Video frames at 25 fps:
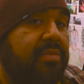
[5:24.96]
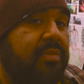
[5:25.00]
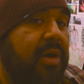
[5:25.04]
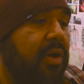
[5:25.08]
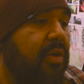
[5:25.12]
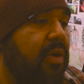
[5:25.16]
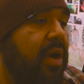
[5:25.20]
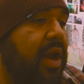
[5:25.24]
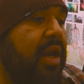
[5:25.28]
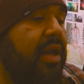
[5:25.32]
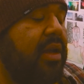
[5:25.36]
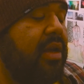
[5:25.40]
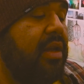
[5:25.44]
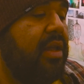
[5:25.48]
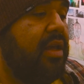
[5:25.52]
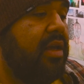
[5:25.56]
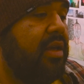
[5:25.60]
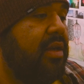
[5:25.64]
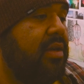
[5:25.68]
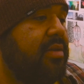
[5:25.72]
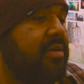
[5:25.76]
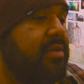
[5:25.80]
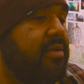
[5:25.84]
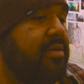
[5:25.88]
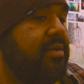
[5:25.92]
my right
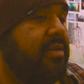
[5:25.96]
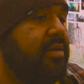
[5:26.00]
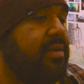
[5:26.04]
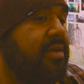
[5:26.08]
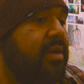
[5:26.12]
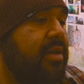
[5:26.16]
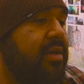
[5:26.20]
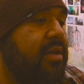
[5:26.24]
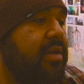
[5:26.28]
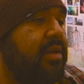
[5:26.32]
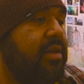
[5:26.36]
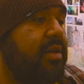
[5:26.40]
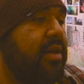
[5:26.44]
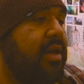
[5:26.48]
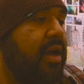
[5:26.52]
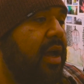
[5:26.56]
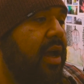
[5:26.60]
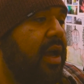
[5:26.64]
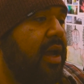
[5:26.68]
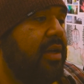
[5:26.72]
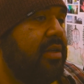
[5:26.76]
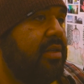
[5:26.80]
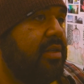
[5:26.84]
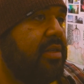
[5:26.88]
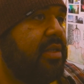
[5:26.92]
knee
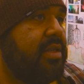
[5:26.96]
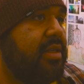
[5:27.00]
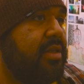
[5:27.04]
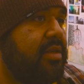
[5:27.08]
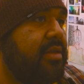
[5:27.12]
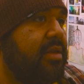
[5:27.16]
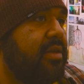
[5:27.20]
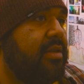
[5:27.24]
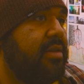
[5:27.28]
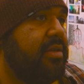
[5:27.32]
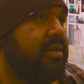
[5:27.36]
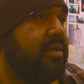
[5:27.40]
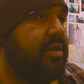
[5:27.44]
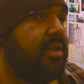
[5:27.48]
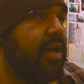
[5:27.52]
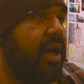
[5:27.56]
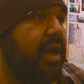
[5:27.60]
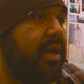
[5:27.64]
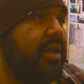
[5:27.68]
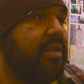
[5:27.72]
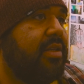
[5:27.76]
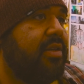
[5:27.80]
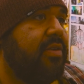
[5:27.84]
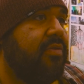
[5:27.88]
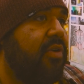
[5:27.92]
has
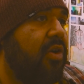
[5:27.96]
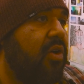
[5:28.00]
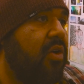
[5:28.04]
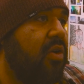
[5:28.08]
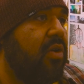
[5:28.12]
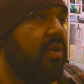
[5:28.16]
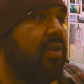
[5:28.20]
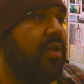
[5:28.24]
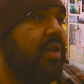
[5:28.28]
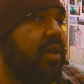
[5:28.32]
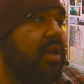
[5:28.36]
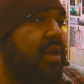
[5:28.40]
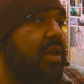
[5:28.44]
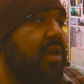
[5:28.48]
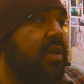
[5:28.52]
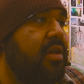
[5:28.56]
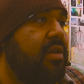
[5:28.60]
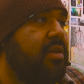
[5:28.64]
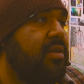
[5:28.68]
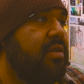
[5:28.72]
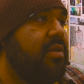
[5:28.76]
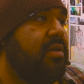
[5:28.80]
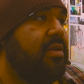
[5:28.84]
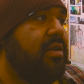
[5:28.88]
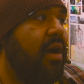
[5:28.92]
signs of
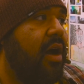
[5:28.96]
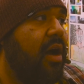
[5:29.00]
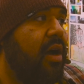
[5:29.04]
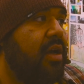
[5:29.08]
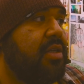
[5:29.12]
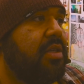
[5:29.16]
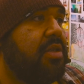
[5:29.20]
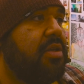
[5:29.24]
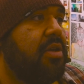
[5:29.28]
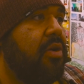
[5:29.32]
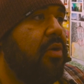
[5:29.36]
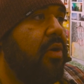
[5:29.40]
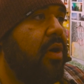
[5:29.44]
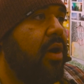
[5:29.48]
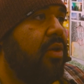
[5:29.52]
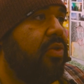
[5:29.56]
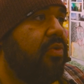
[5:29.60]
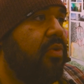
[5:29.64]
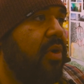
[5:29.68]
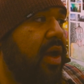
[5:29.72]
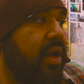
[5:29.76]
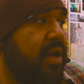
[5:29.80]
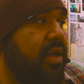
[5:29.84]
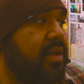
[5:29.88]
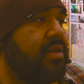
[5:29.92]
early
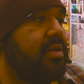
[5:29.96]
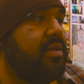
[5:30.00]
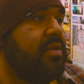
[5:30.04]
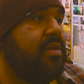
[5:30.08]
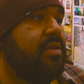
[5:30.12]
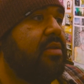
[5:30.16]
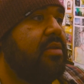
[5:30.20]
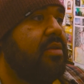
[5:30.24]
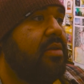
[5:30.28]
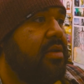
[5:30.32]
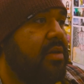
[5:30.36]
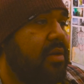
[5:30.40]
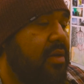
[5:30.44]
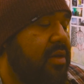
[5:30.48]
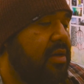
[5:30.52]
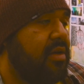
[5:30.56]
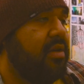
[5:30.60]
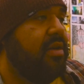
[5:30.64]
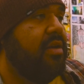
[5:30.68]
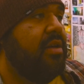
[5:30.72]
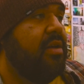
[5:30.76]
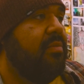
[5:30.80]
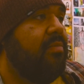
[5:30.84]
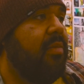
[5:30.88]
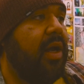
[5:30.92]
osteoarthritis.
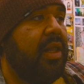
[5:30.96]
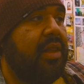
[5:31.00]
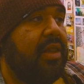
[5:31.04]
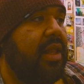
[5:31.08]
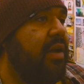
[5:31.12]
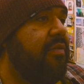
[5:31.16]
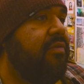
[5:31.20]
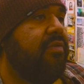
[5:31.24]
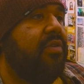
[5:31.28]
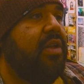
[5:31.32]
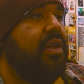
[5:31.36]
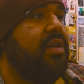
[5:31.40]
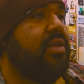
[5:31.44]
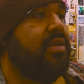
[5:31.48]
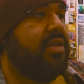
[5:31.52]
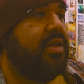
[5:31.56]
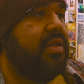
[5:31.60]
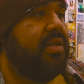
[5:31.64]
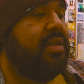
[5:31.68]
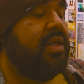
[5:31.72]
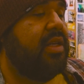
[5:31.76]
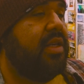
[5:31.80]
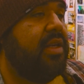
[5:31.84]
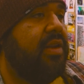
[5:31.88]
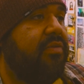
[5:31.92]
My left knee is
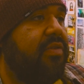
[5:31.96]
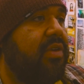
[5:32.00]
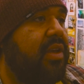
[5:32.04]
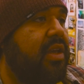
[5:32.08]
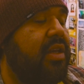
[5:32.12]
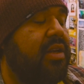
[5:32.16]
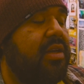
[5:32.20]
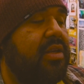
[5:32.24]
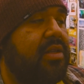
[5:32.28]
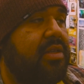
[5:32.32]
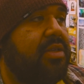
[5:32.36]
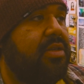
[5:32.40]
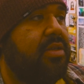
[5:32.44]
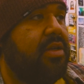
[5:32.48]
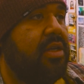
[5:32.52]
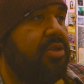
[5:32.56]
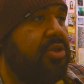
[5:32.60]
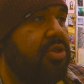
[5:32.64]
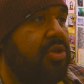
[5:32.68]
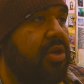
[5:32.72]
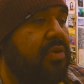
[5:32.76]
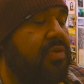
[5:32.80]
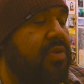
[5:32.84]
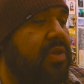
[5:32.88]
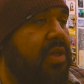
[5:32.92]
insignificant. It, it
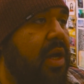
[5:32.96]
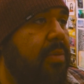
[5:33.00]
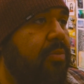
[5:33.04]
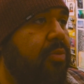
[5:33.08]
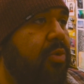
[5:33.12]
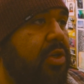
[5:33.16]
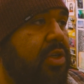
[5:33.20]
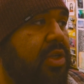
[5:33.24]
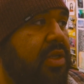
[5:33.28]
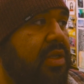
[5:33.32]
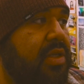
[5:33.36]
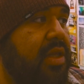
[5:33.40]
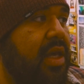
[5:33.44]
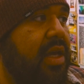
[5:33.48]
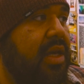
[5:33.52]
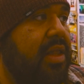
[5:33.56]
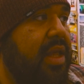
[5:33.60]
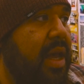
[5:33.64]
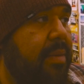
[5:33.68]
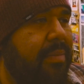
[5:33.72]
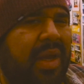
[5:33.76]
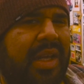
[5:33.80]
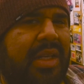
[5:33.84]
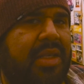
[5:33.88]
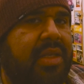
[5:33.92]
shows up, which is like,
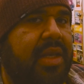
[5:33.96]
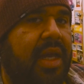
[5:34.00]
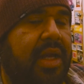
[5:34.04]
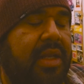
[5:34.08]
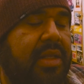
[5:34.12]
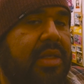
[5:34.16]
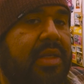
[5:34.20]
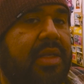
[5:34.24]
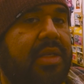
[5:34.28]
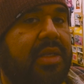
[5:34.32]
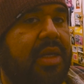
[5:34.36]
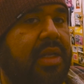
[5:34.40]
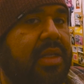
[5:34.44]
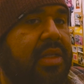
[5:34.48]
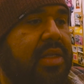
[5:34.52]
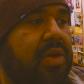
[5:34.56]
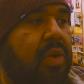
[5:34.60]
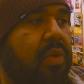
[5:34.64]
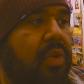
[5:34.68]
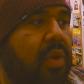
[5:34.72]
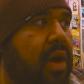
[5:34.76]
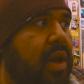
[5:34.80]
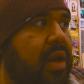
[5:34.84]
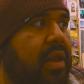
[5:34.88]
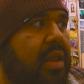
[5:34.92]
that makes sense because it's the
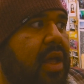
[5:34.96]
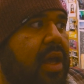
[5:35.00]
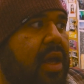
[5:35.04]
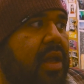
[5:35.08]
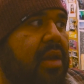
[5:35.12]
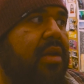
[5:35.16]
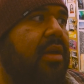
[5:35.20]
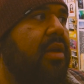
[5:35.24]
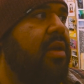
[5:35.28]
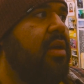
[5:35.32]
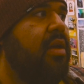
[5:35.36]
one that